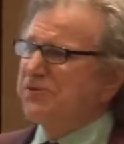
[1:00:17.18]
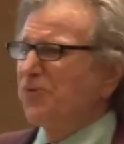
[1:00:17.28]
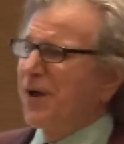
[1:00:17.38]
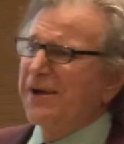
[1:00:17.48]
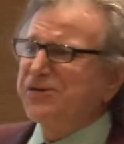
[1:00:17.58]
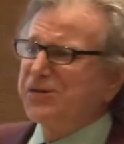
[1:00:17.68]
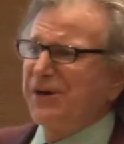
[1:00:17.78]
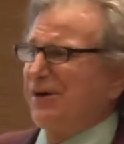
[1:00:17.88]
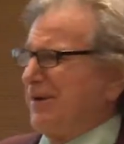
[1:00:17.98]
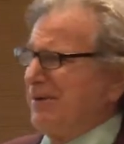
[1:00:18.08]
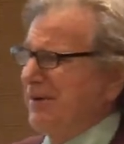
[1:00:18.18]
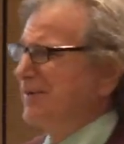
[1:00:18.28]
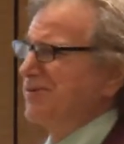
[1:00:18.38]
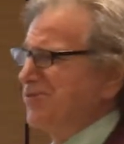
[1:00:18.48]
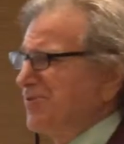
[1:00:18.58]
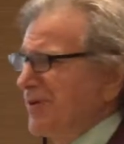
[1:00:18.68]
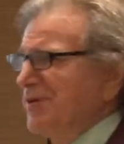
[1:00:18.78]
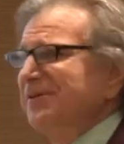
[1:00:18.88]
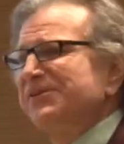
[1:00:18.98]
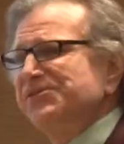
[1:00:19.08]
ride-sharing industry
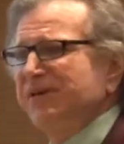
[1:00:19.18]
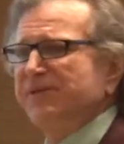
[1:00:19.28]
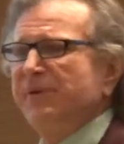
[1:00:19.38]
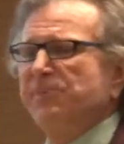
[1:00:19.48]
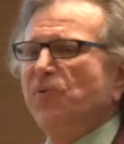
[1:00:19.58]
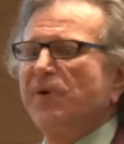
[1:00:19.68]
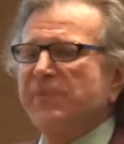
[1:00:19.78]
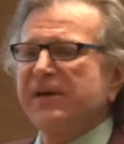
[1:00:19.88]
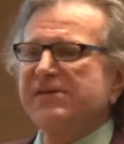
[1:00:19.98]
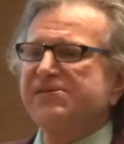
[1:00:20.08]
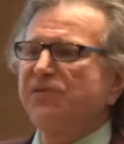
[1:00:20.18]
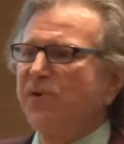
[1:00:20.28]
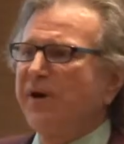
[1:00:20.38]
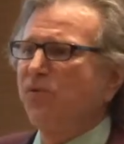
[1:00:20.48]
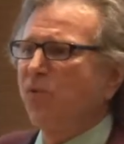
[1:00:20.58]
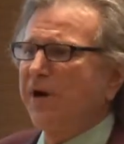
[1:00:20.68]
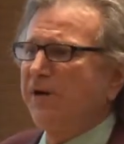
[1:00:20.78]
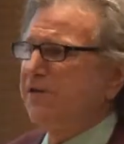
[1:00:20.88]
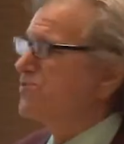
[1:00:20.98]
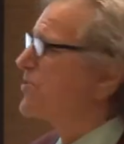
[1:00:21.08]
that is yet to be born because of great wireless